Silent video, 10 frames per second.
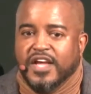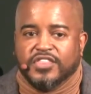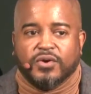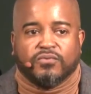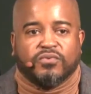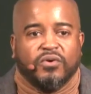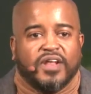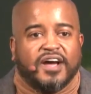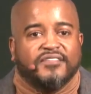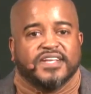the ruler
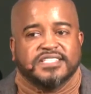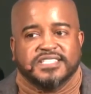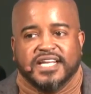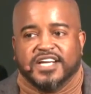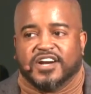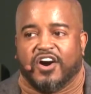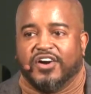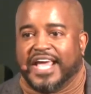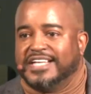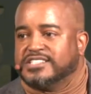of the
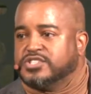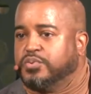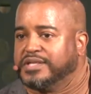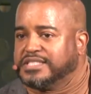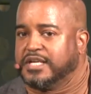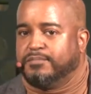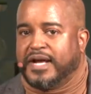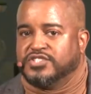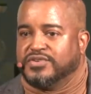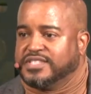synagogue is twisted by
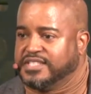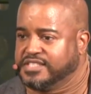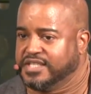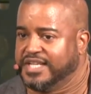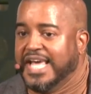tradition.